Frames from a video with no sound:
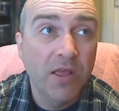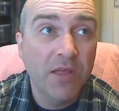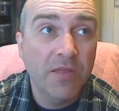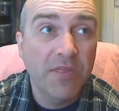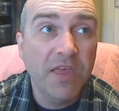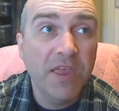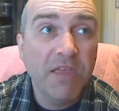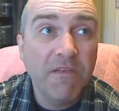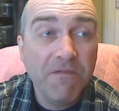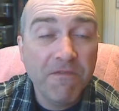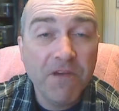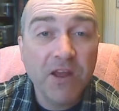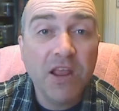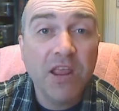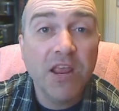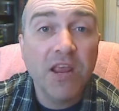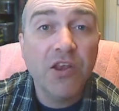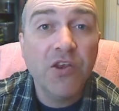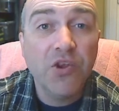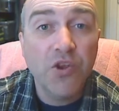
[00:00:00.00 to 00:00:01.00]
They
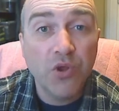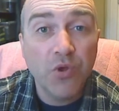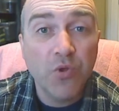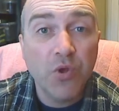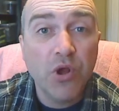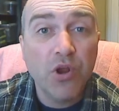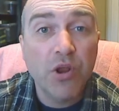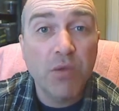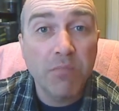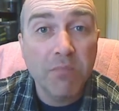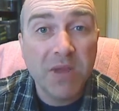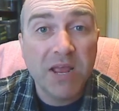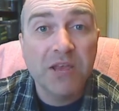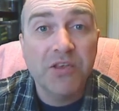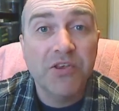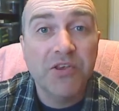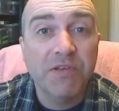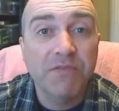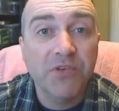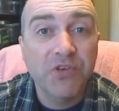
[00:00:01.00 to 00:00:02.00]
fucking do on a
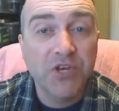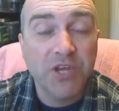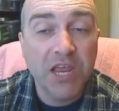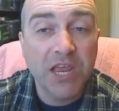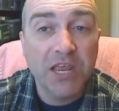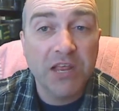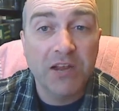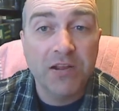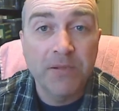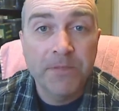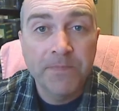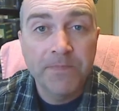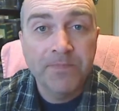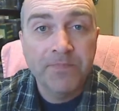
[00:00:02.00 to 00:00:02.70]
massive scale.